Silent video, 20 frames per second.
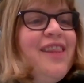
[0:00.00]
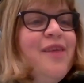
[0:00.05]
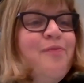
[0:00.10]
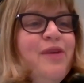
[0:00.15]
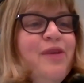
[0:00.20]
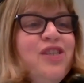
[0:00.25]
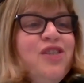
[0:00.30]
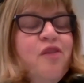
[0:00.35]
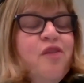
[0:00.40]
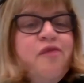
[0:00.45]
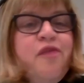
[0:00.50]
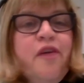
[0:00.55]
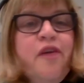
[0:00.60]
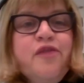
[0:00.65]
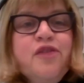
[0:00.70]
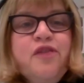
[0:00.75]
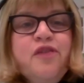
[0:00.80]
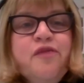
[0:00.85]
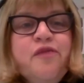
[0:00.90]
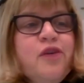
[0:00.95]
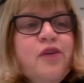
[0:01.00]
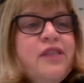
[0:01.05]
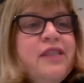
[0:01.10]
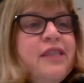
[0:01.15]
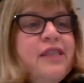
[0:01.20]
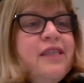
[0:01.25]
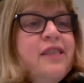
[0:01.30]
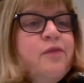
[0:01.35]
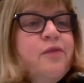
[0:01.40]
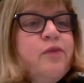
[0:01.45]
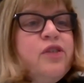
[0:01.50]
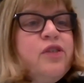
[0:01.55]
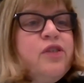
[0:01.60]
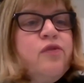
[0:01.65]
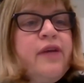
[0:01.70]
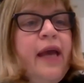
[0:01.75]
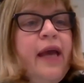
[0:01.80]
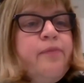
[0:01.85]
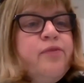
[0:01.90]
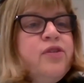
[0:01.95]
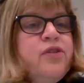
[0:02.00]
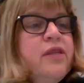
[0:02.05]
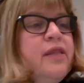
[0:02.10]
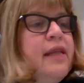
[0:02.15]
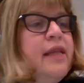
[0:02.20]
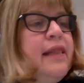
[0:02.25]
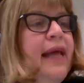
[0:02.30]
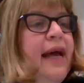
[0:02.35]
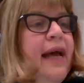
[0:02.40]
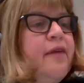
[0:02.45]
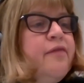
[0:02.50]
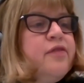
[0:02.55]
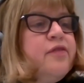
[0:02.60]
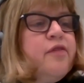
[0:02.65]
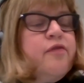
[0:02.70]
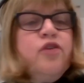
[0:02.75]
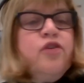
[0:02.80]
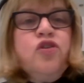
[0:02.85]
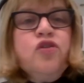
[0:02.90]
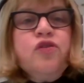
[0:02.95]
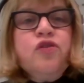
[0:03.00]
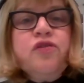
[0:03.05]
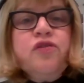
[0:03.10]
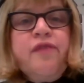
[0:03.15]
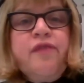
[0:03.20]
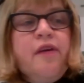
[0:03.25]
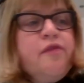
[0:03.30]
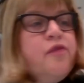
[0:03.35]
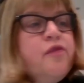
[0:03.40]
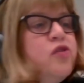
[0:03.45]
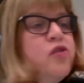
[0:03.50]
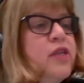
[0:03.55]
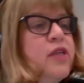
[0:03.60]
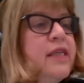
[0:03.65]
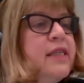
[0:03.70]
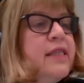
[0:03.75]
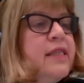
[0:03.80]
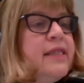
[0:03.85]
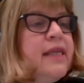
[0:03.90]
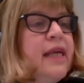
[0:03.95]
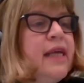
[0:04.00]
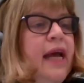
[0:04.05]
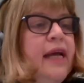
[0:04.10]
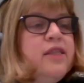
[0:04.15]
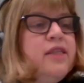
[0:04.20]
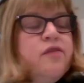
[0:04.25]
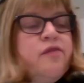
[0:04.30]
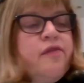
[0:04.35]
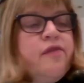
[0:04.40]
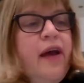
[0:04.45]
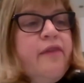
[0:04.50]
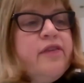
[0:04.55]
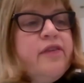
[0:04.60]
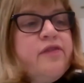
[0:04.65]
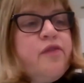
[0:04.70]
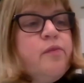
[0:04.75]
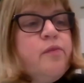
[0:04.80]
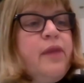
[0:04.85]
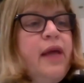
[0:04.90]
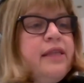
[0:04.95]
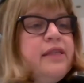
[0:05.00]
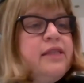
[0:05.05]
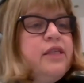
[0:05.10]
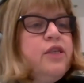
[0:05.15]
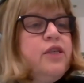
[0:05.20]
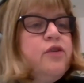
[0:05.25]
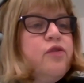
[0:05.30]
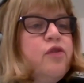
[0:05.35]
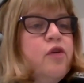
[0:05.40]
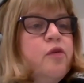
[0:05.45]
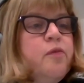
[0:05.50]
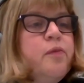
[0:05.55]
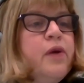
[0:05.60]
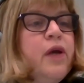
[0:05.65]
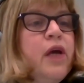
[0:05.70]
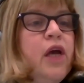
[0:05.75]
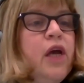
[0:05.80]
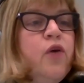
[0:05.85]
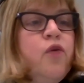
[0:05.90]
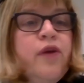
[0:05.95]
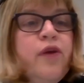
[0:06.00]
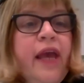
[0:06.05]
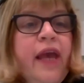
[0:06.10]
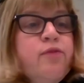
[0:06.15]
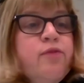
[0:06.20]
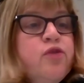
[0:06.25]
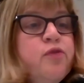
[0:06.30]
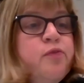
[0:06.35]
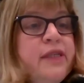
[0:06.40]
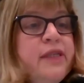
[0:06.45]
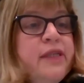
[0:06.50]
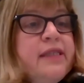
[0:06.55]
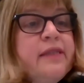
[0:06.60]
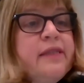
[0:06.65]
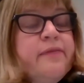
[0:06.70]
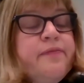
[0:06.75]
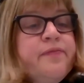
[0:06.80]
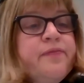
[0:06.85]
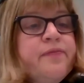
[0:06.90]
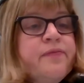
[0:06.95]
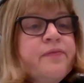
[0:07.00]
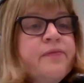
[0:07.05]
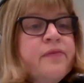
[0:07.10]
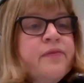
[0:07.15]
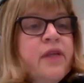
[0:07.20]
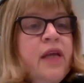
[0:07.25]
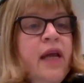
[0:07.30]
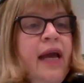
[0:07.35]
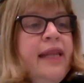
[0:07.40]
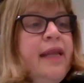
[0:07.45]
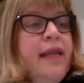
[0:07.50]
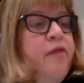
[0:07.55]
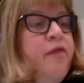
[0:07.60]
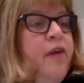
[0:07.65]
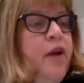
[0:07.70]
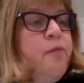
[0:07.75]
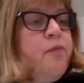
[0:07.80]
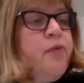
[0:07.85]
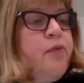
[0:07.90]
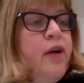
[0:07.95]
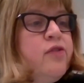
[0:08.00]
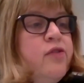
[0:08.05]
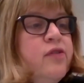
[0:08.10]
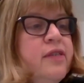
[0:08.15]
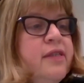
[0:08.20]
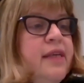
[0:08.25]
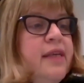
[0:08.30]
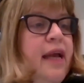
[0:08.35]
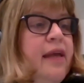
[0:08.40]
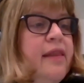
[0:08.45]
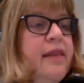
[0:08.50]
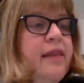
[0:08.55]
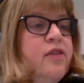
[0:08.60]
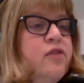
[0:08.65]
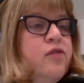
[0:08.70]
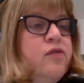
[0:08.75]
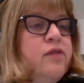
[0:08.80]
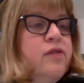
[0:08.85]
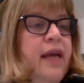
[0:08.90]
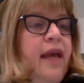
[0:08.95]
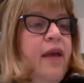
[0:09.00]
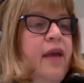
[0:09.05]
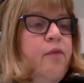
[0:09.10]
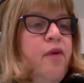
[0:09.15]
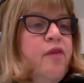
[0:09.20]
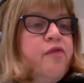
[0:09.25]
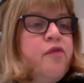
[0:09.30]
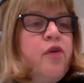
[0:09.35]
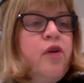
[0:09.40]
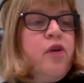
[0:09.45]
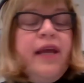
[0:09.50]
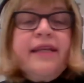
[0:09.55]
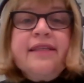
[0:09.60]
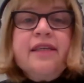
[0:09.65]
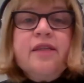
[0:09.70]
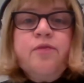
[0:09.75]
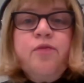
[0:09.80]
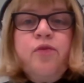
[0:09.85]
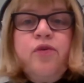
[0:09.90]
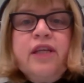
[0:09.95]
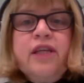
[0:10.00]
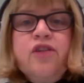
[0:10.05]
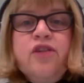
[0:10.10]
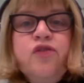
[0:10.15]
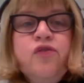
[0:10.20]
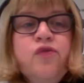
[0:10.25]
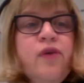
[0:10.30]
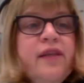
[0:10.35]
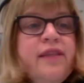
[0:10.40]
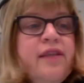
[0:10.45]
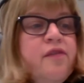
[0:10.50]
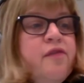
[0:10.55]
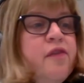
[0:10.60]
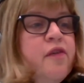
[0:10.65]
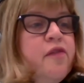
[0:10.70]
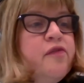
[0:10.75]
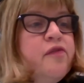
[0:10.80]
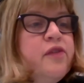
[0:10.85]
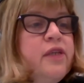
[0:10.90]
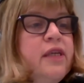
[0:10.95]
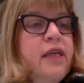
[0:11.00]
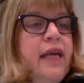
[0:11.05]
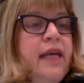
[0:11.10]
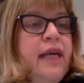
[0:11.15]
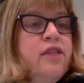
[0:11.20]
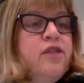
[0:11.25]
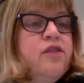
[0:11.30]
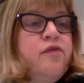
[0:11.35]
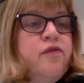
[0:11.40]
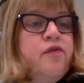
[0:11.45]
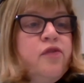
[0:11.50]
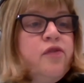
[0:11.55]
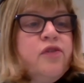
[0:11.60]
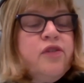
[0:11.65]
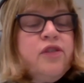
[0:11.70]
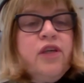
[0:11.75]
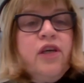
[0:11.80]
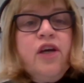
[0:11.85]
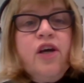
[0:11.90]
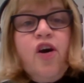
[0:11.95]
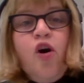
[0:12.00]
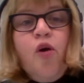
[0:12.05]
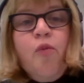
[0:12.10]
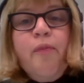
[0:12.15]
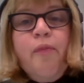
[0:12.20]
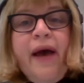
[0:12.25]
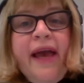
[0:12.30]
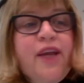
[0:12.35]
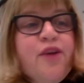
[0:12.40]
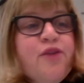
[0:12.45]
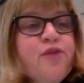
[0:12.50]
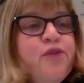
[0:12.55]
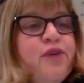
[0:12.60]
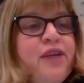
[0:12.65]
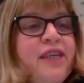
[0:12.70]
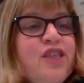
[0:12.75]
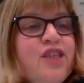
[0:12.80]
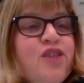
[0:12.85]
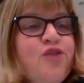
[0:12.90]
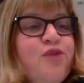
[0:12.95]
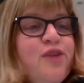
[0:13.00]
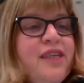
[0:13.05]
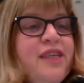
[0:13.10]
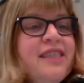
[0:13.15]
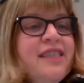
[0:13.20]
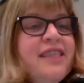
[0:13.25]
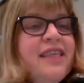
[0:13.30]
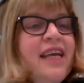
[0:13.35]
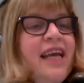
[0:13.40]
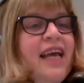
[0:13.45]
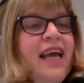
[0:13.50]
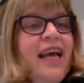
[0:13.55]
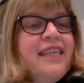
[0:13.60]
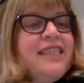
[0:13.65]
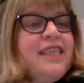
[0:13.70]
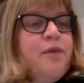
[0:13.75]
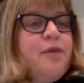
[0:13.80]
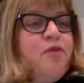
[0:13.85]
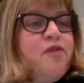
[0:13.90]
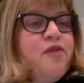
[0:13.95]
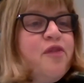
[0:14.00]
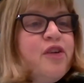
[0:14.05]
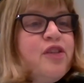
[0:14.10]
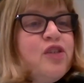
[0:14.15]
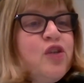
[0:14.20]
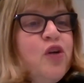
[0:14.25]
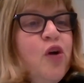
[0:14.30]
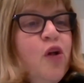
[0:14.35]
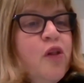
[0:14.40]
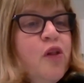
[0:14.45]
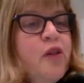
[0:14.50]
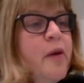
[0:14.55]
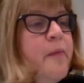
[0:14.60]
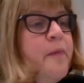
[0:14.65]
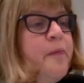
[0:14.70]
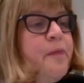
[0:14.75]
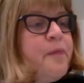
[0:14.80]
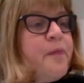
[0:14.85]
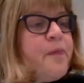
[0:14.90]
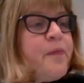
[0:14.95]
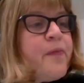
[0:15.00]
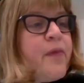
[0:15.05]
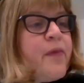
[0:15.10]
The mission of Refugee Voices was to capture the lives of the Jewish refugees and survivors from Nazi Europe who came to Britain. And I'm very proud to say that today we've collected more than 250 interviews or micro histories, as I prefer to call them,